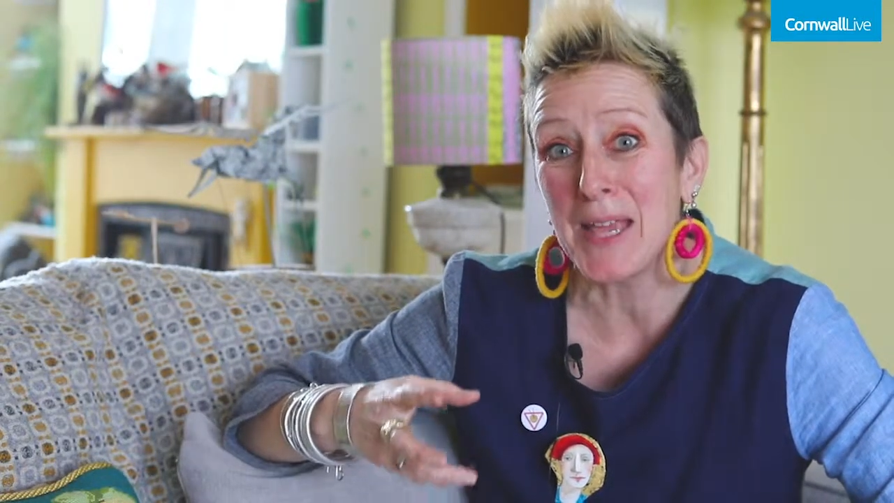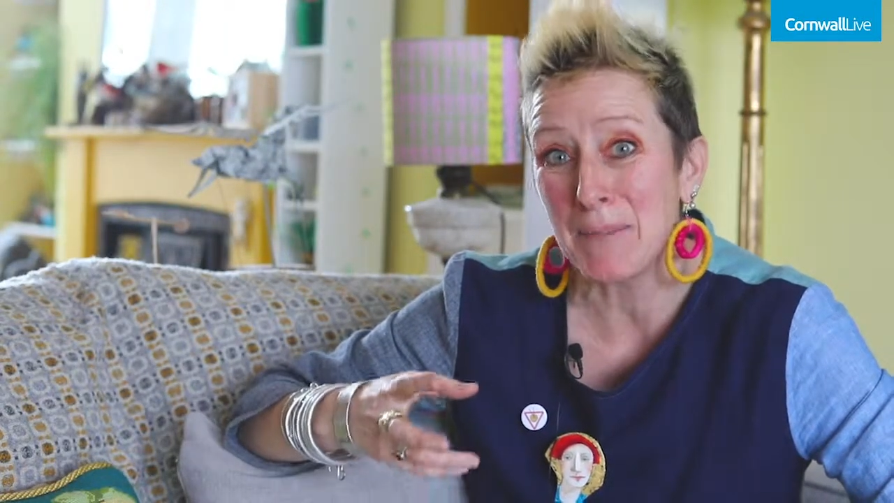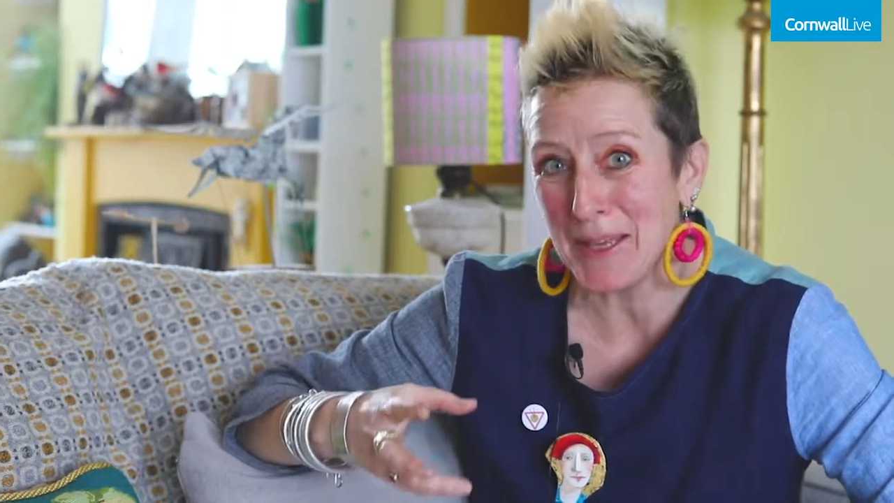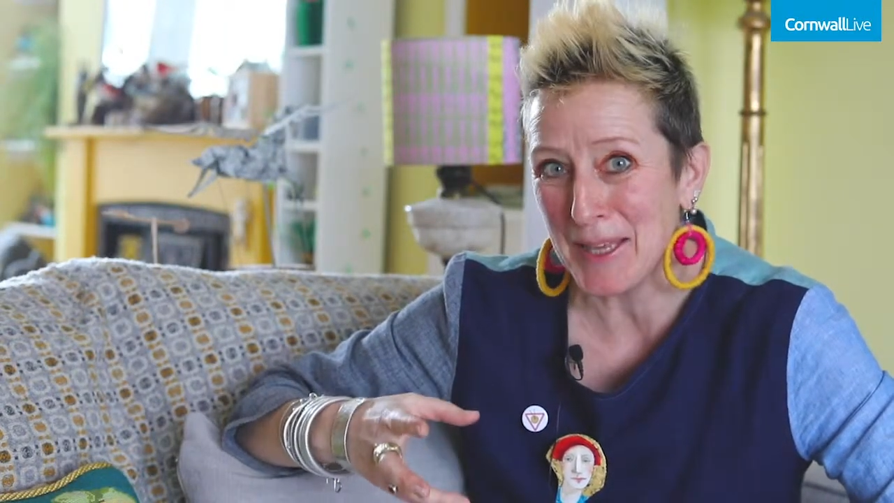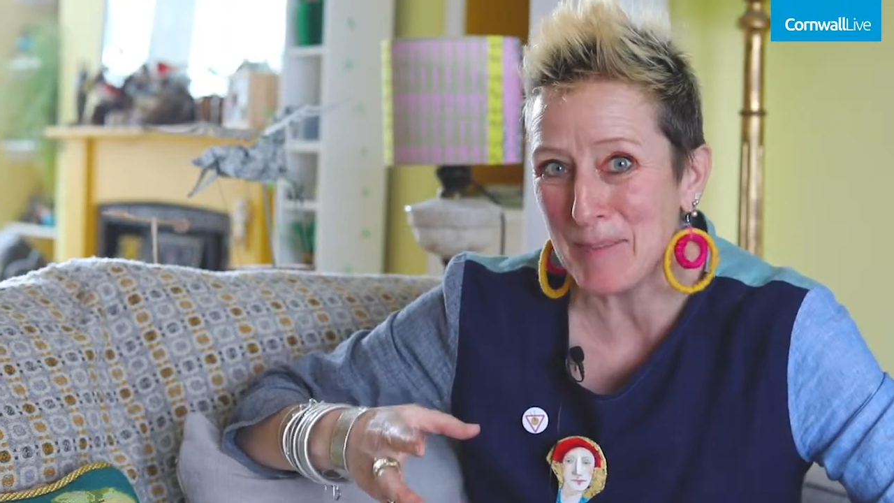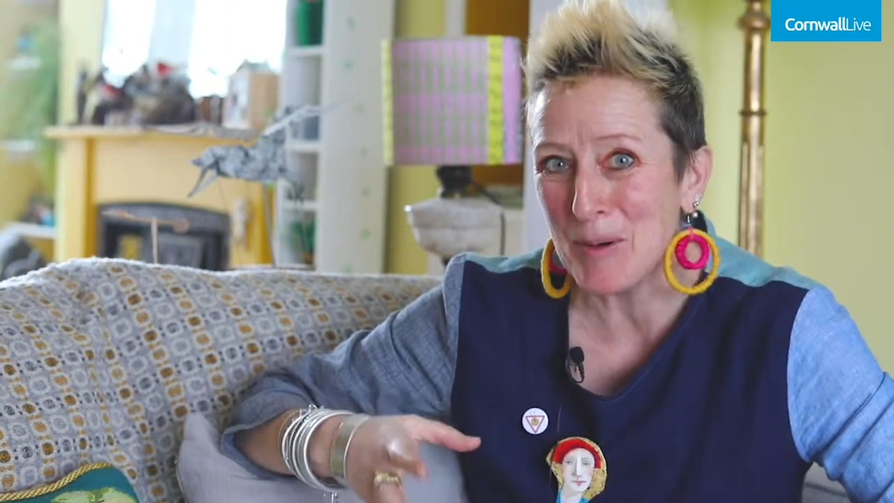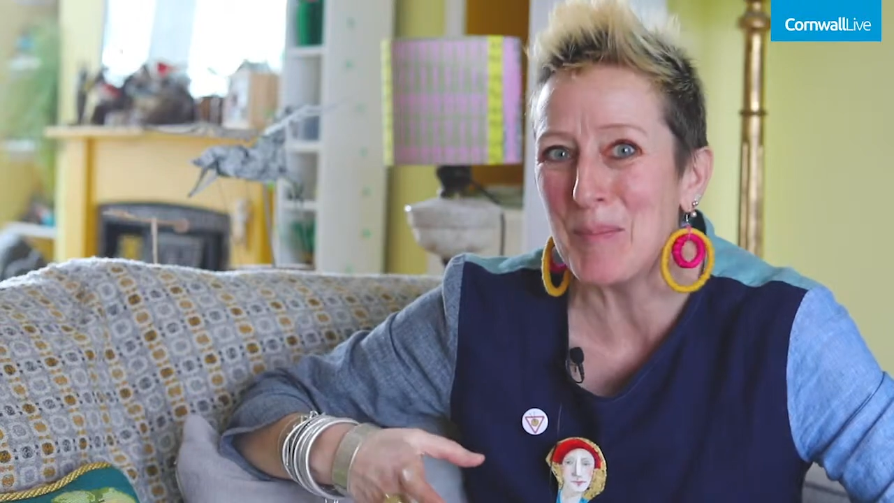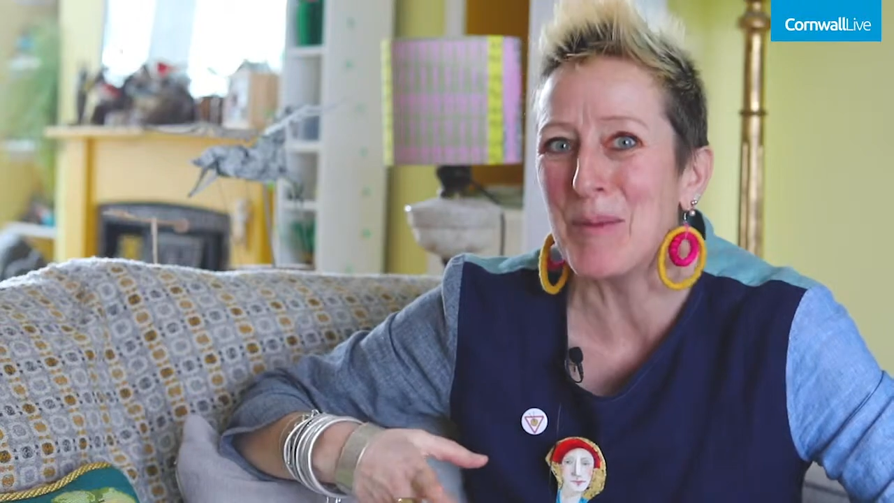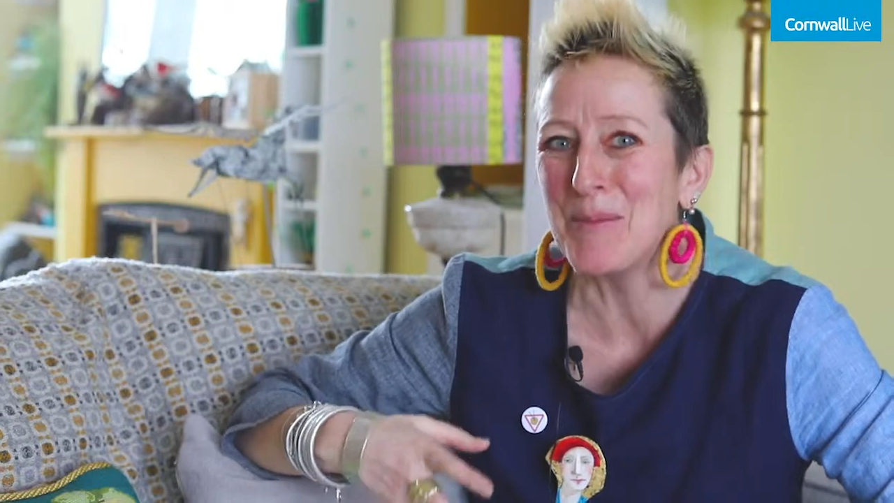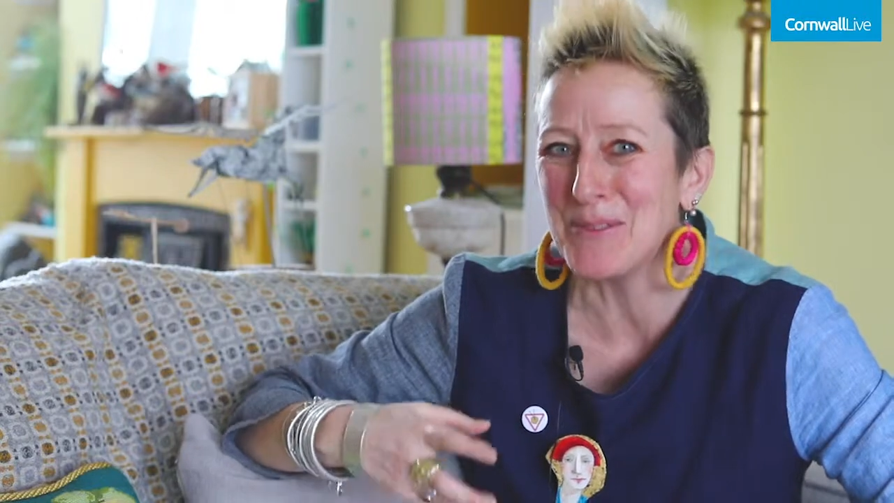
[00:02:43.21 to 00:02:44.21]
there making
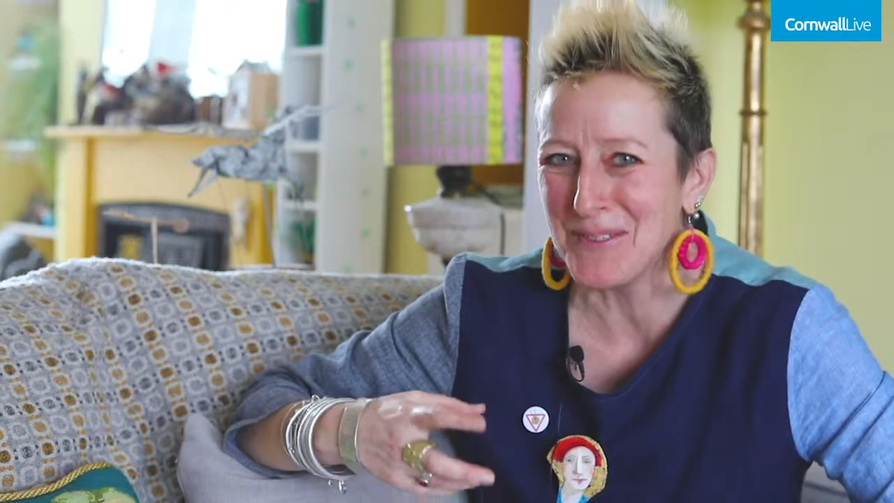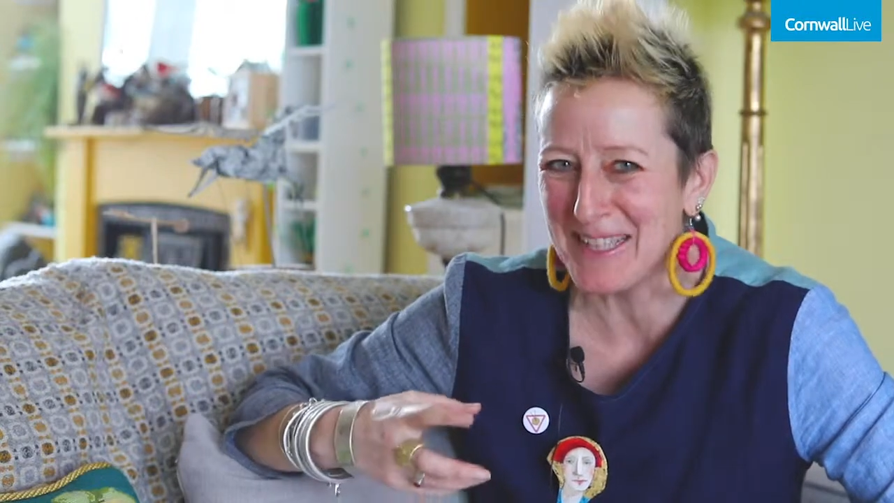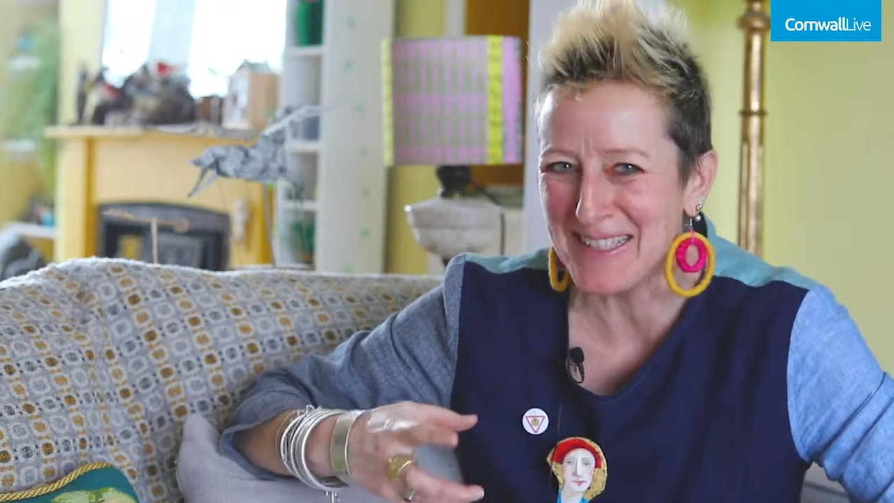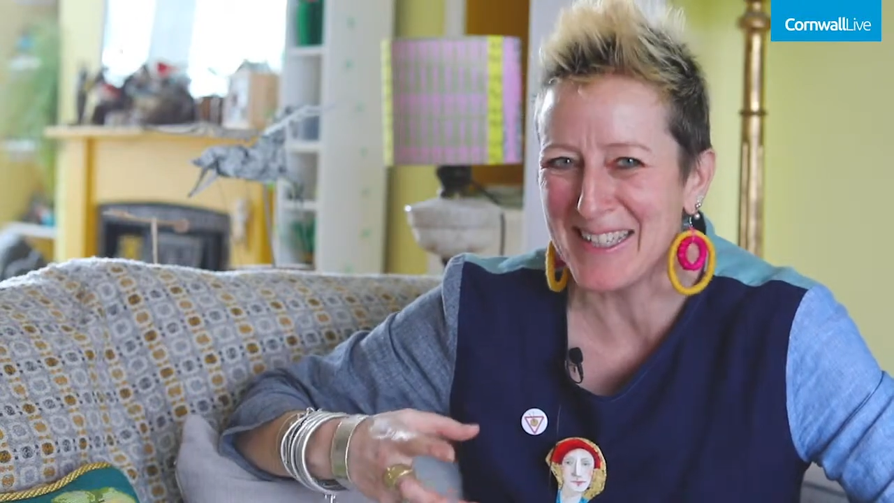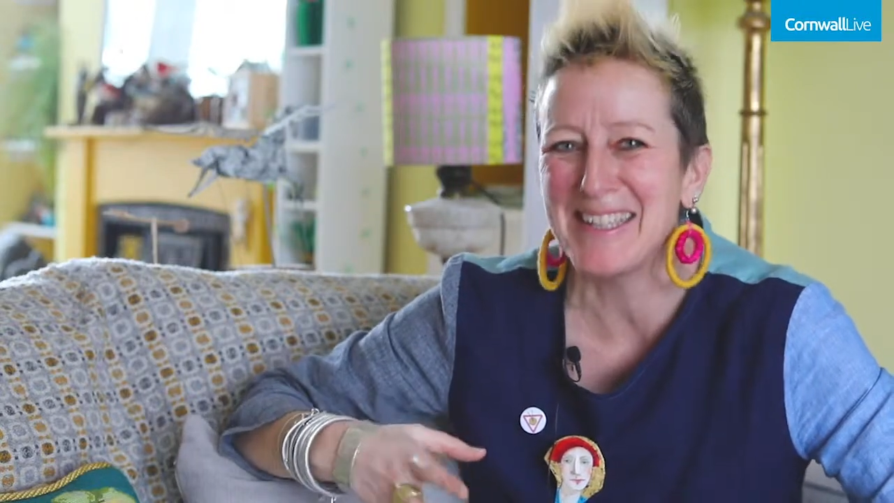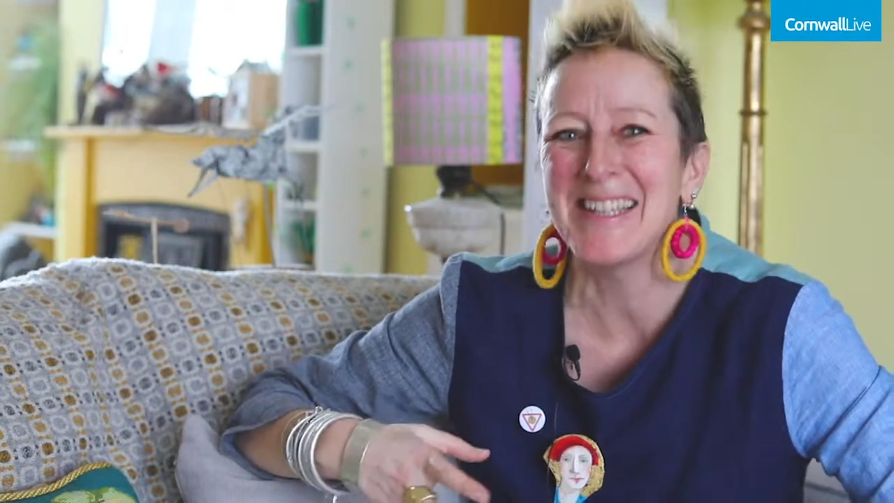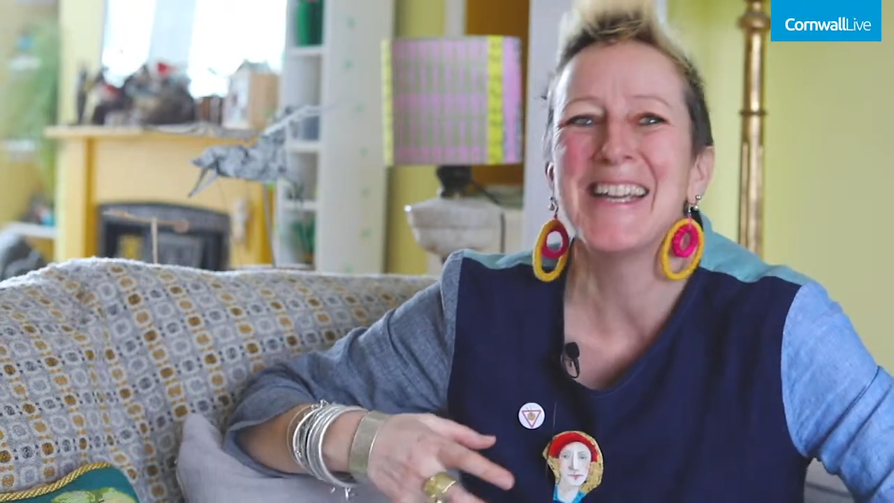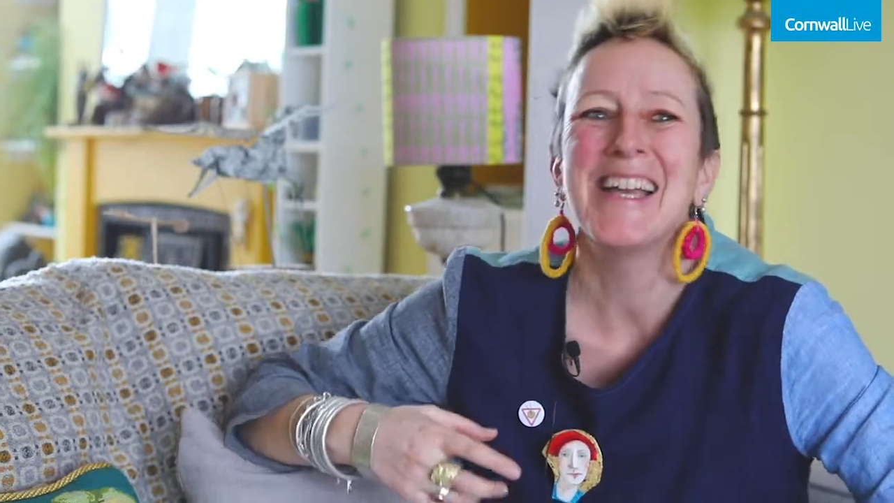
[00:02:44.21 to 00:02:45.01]
pom-poms or knitting,